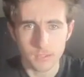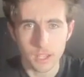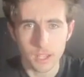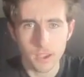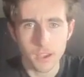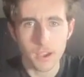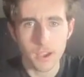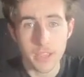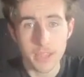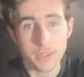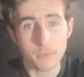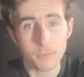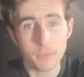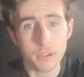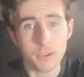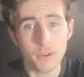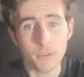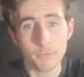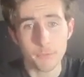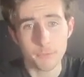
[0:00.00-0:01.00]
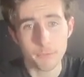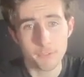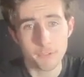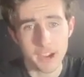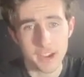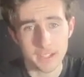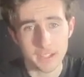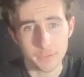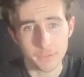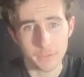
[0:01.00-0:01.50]
Uh, and then we got
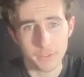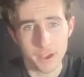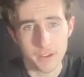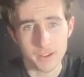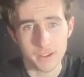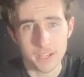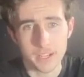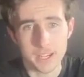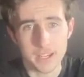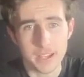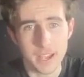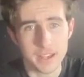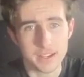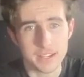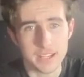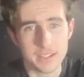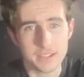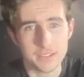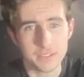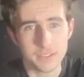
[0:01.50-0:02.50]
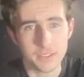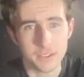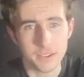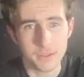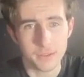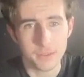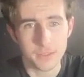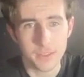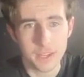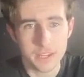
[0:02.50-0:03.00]
Frank, finally. And he's
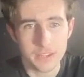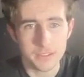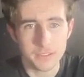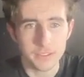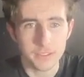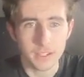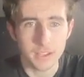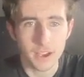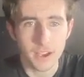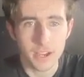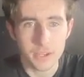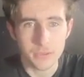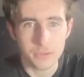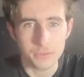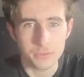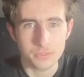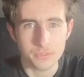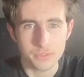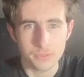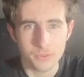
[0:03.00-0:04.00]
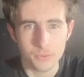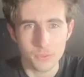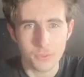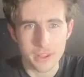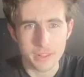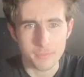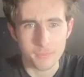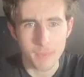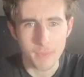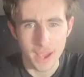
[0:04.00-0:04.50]
the he's the guy who's
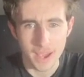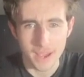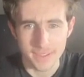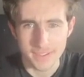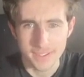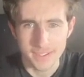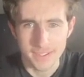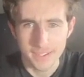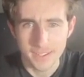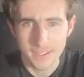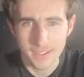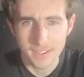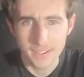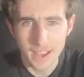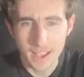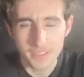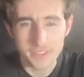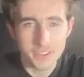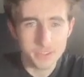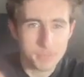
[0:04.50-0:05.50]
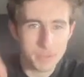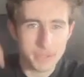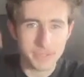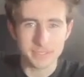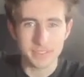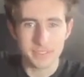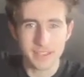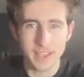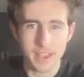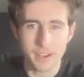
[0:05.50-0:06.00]
always mad and
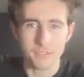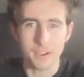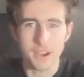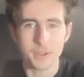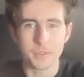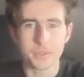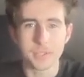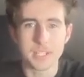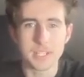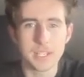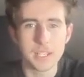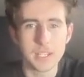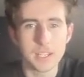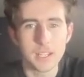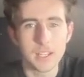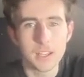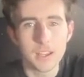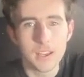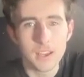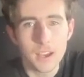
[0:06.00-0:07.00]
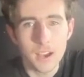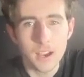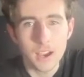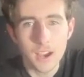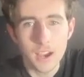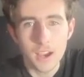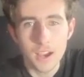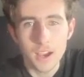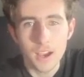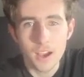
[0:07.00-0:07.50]
spins his head around.
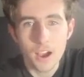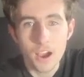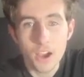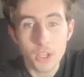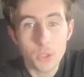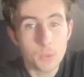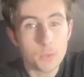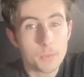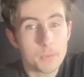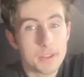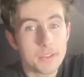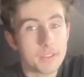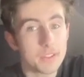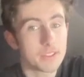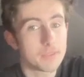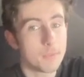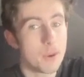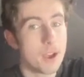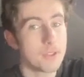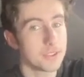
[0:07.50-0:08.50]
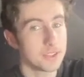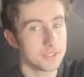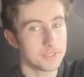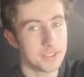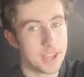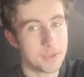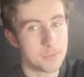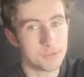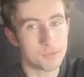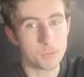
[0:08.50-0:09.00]
Uh, arguably the smartest
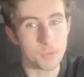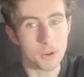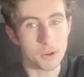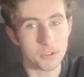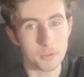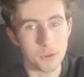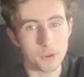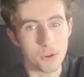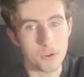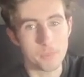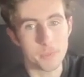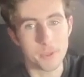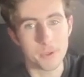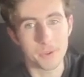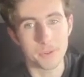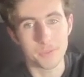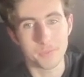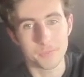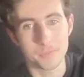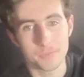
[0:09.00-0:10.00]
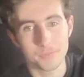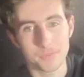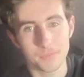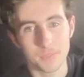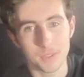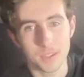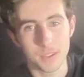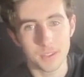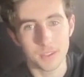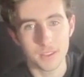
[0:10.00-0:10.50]
neighbor in Welcome Home, though.
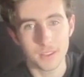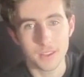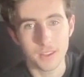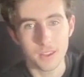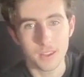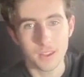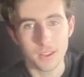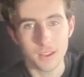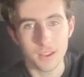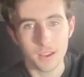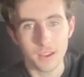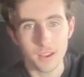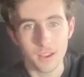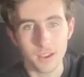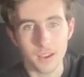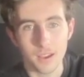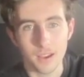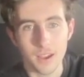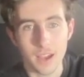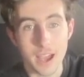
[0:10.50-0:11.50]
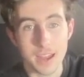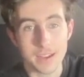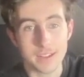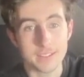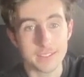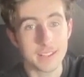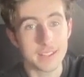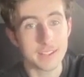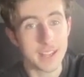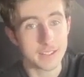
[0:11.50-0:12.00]
Uh, and
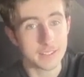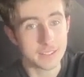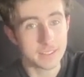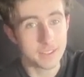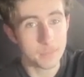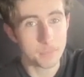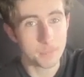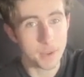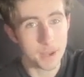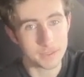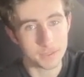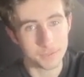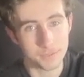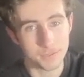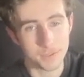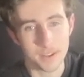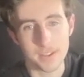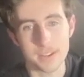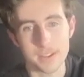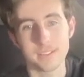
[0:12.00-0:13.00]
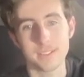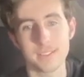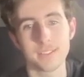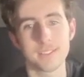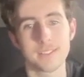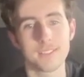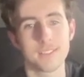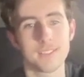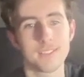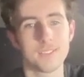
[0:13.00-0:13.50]
is connected to
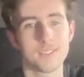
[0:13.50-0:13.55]
butterflies.